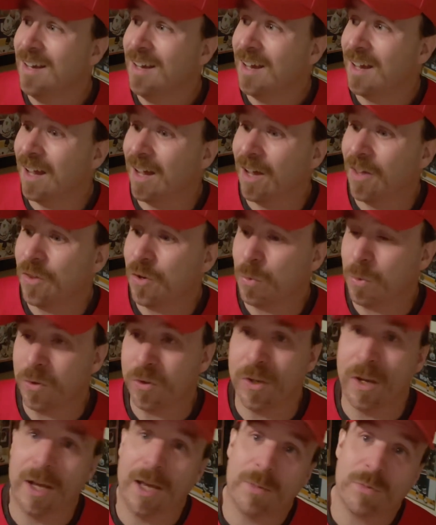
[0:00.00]
There were
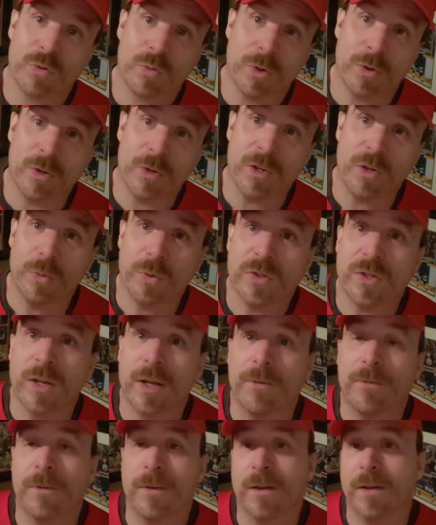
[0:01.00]
times where he
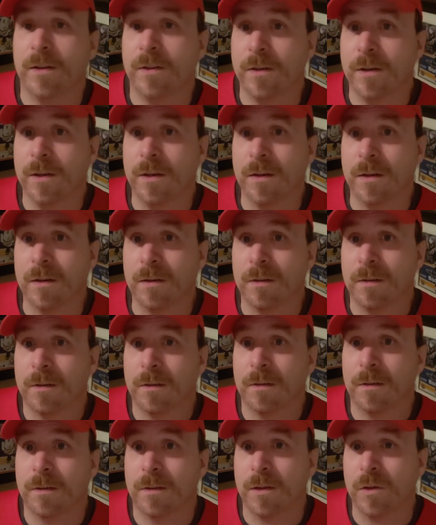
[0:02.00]

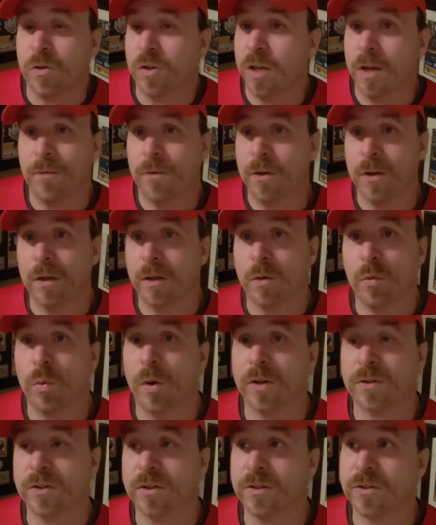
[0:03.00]
definitely
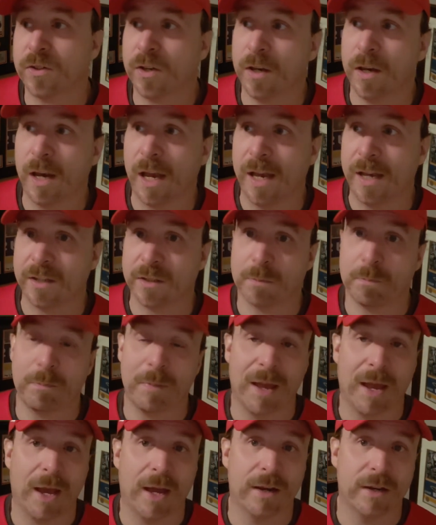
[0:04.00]
wasn't, say, as
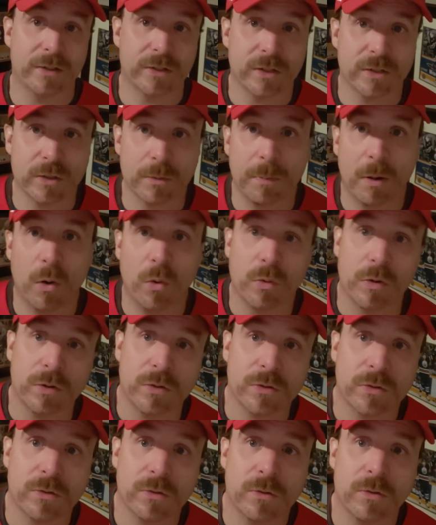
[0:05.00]
bad as his
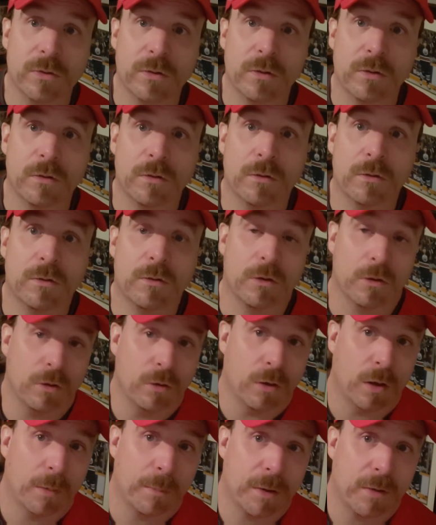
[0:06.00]
opponents. You
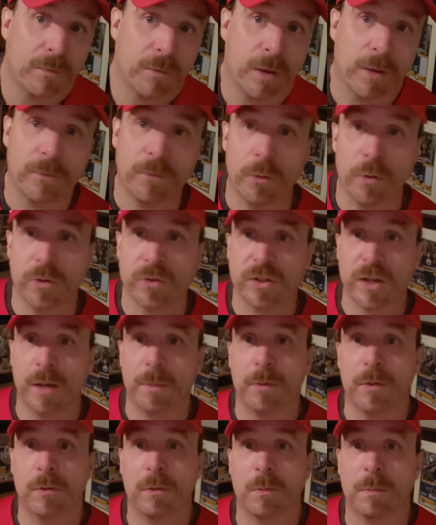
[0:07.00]
know, I mean, like, for
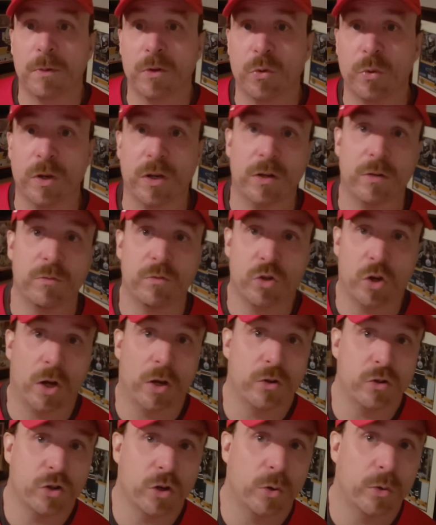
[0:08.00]
example, between
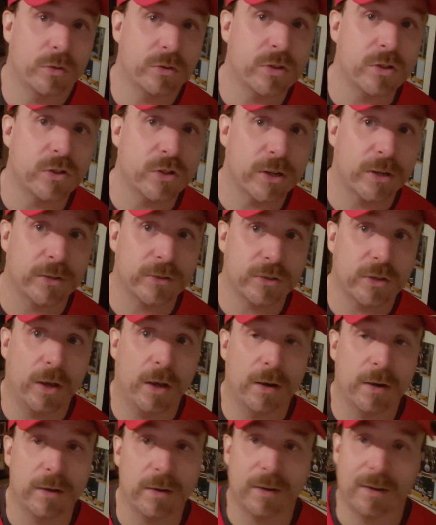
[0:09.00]
John Jones and Chael
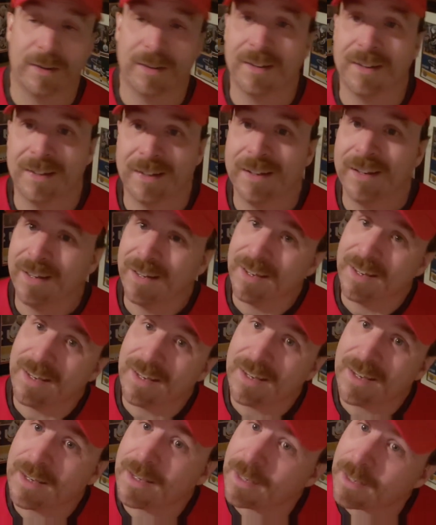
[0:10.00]
Sonnen.
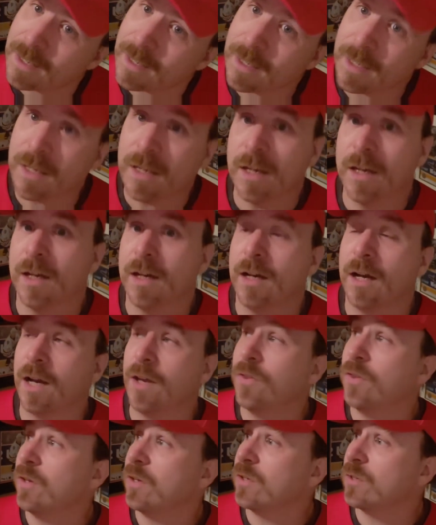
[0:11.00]
Yeah, I
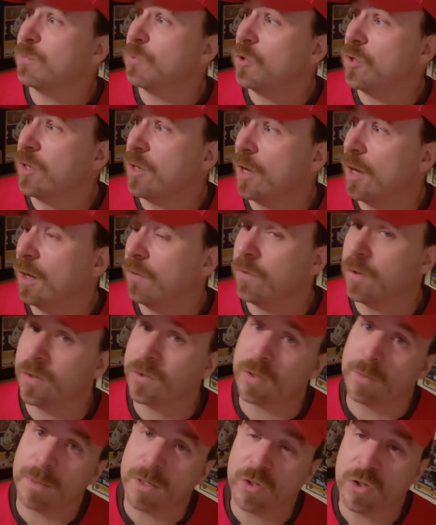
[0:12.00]
think it's pretty
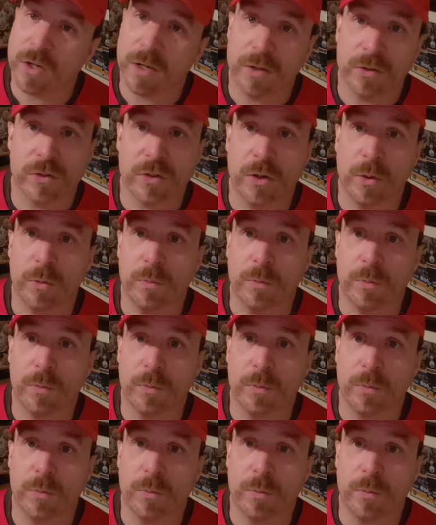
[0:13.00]
obvious. I mean, Chael's